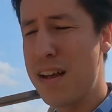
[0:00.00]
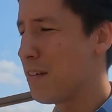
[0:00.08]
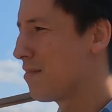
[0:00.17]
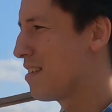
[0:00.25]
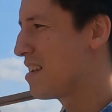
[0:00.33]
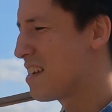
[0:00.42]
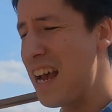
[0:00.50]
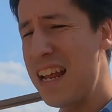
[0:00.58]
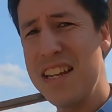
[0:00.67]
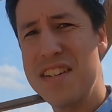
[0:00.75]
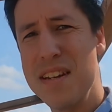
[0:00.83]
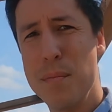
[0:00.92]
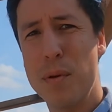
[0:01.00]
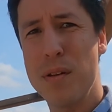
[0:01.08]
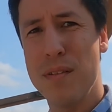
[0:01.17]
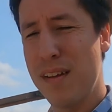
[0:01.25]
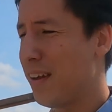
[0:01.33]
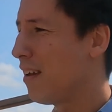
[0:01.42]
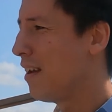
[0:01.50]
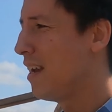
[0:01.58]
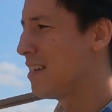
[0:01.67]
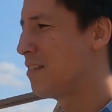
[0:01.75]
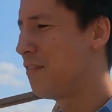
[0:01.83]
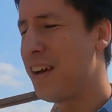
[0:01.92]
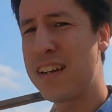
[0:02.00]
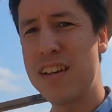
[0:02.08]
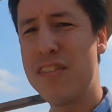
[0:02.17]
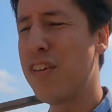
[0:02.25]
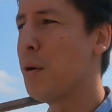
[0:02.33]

Now, the design is simple, it's effective,